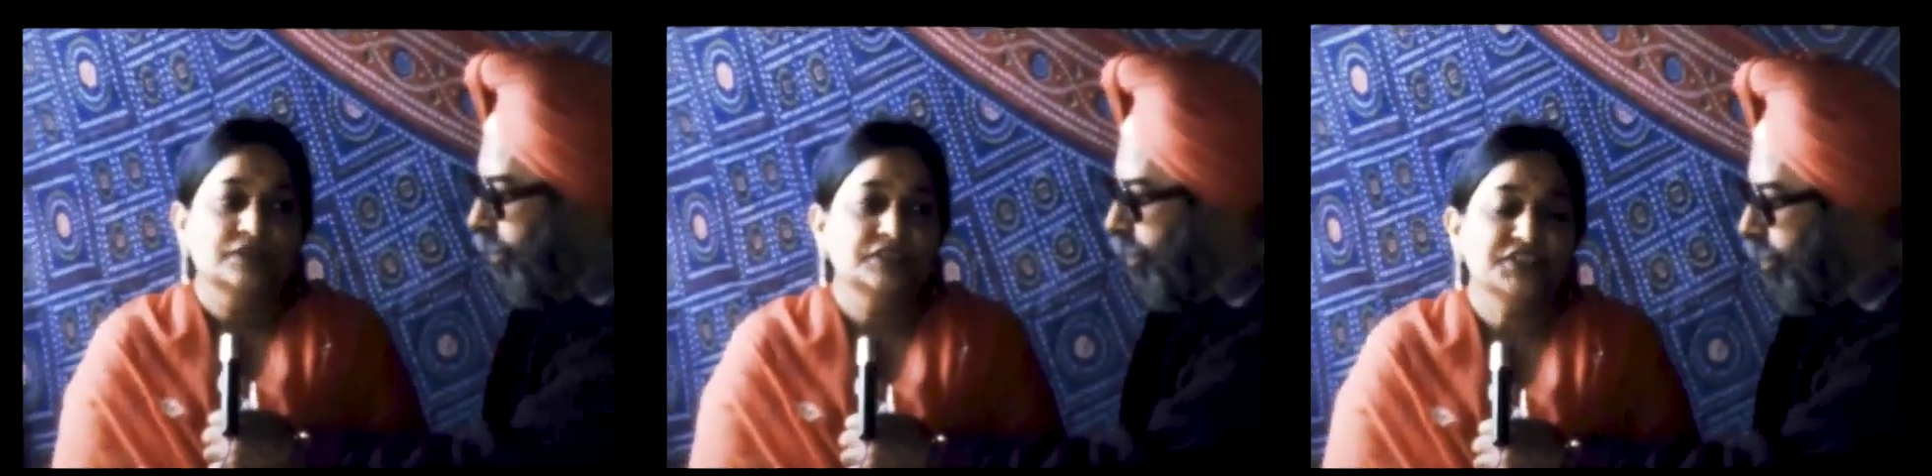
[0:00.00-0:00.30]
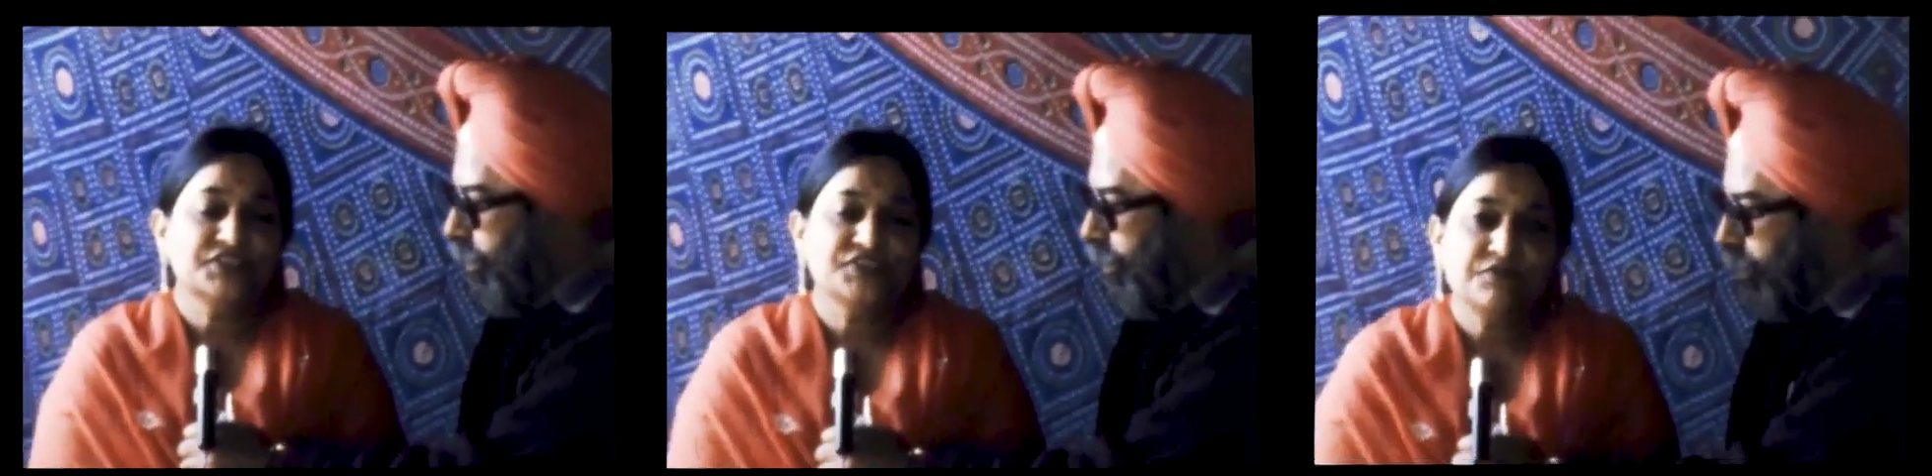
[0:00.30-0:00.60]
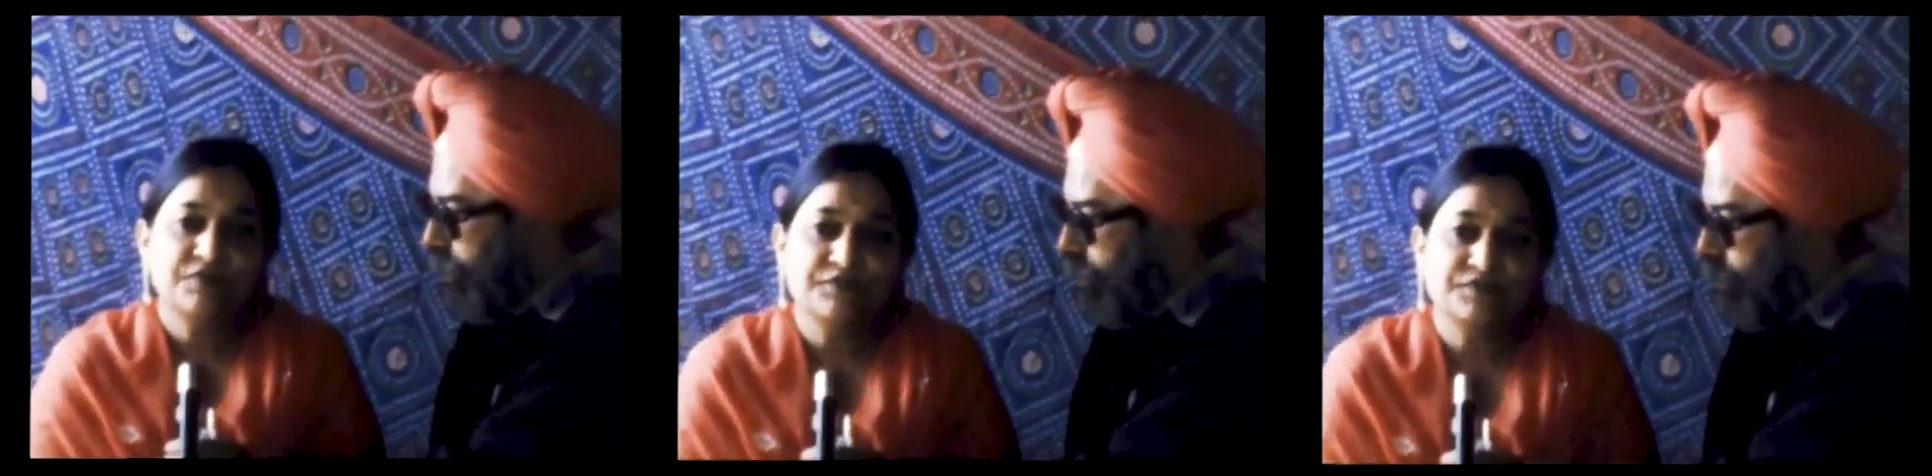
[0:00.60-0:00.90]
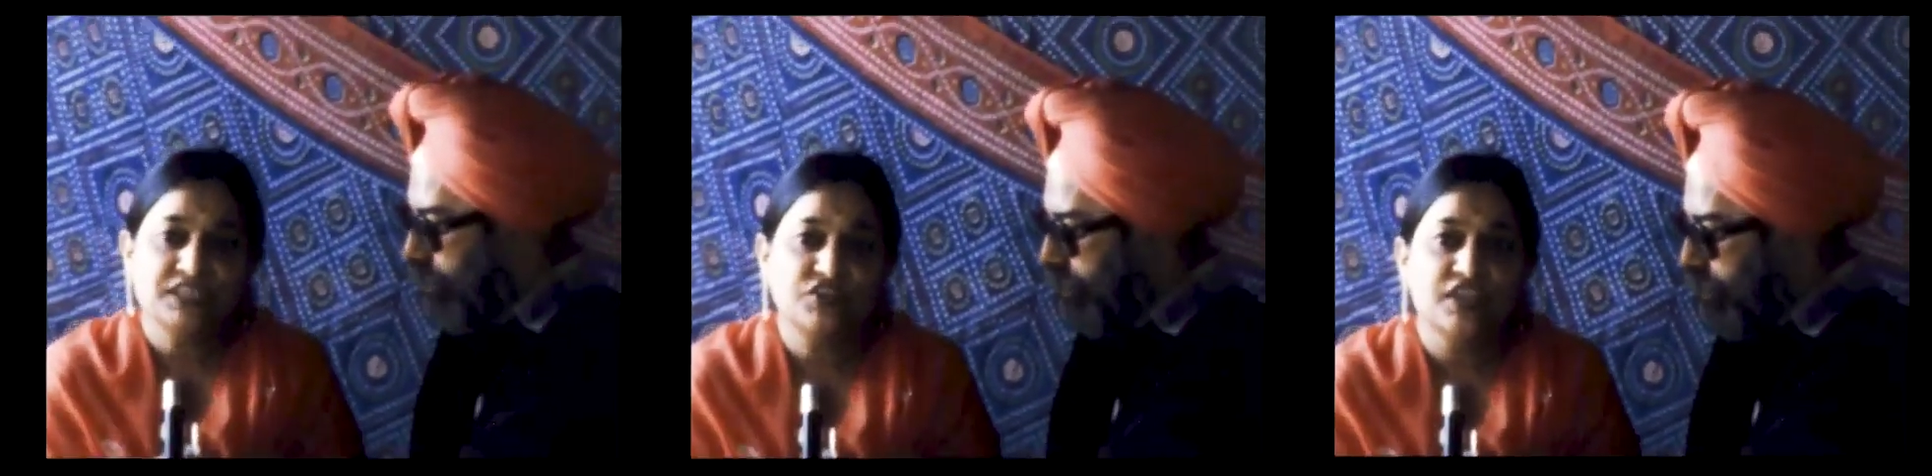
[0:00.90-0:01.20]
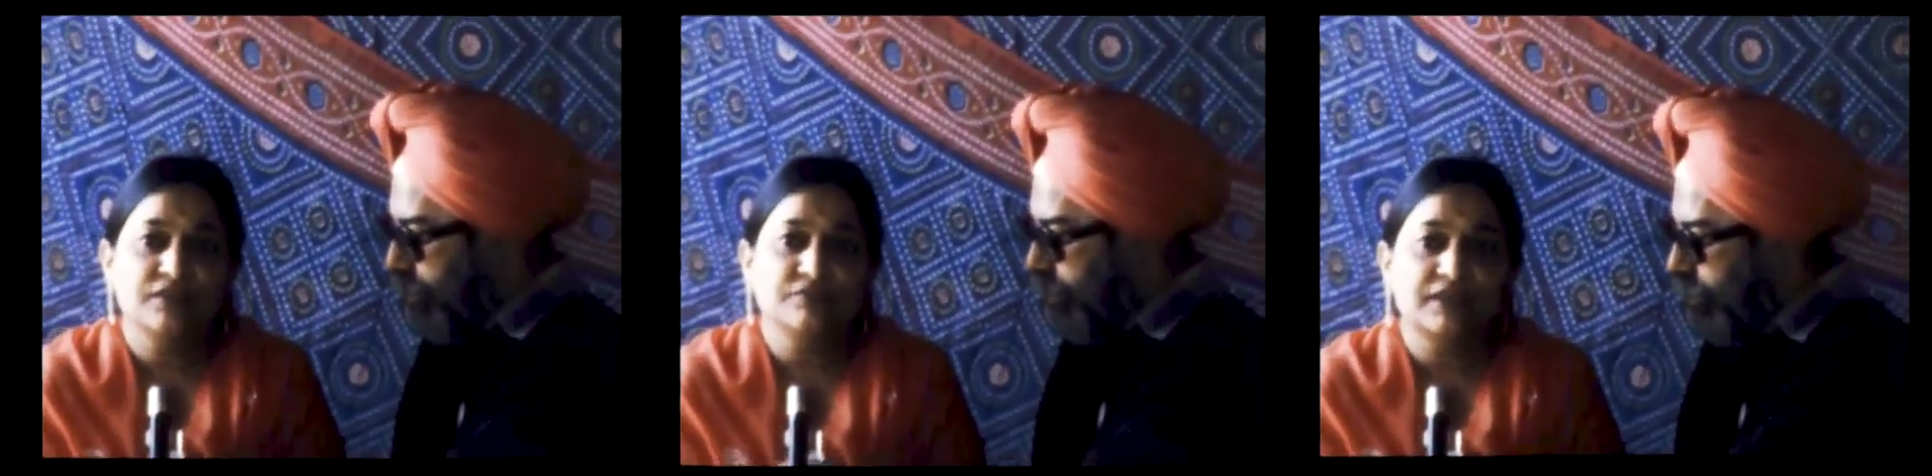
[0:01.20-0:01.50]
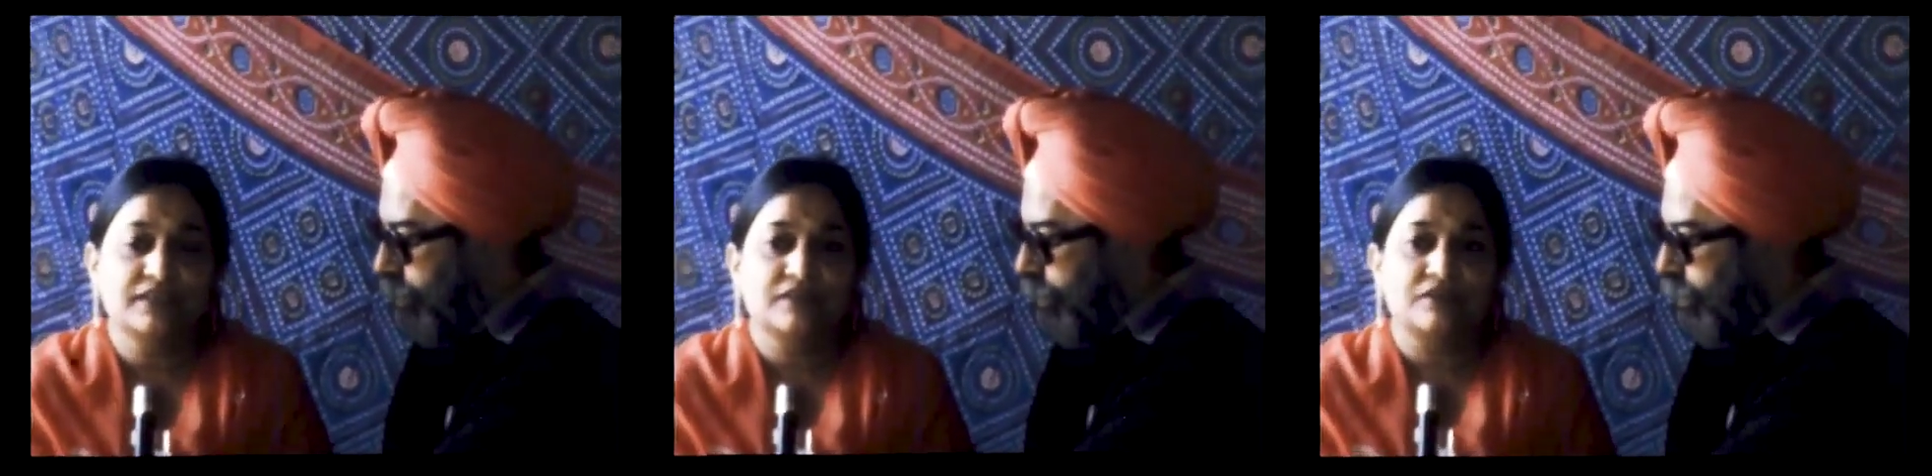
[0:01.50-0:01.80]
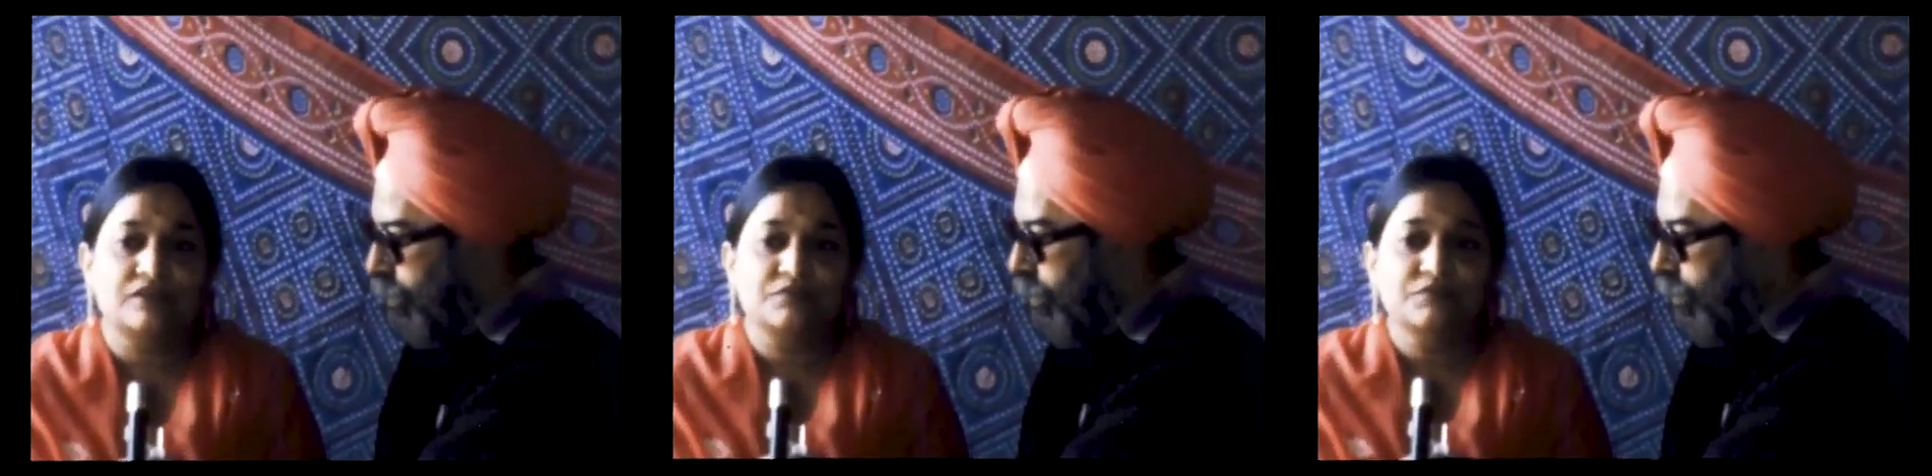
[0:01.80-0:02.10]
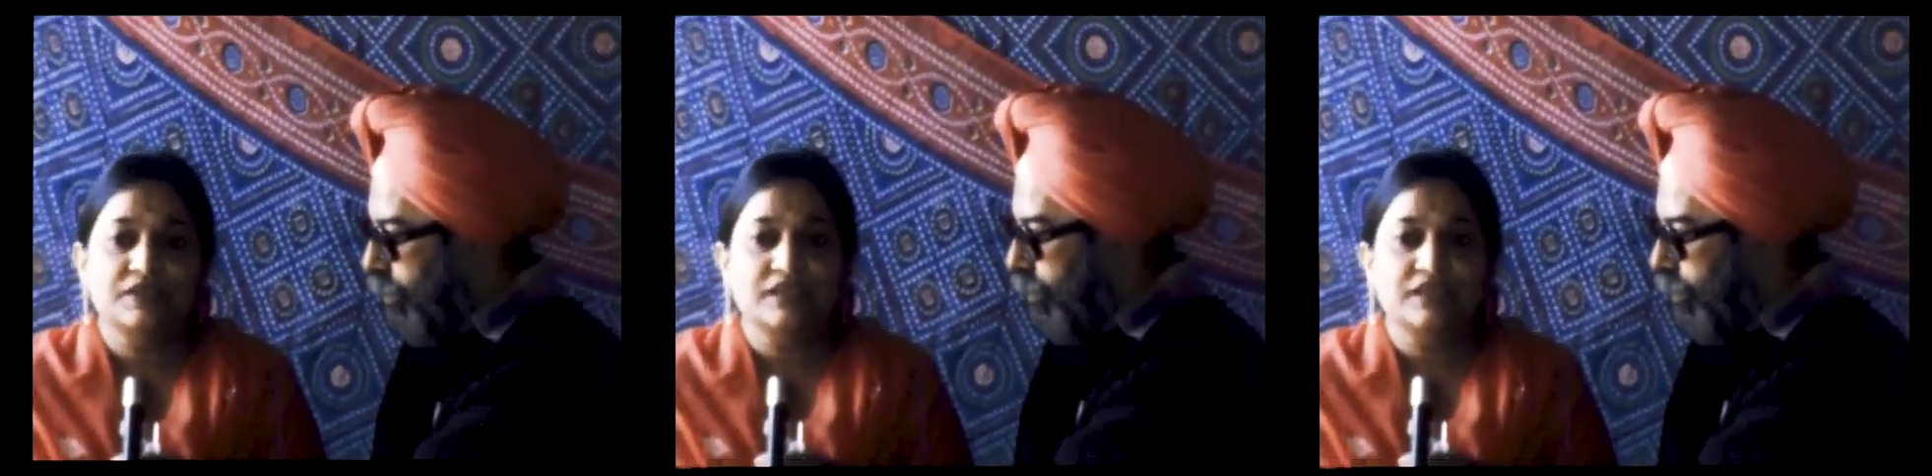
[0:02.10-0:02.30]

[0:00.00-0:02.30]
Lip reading: This was in 53 when we had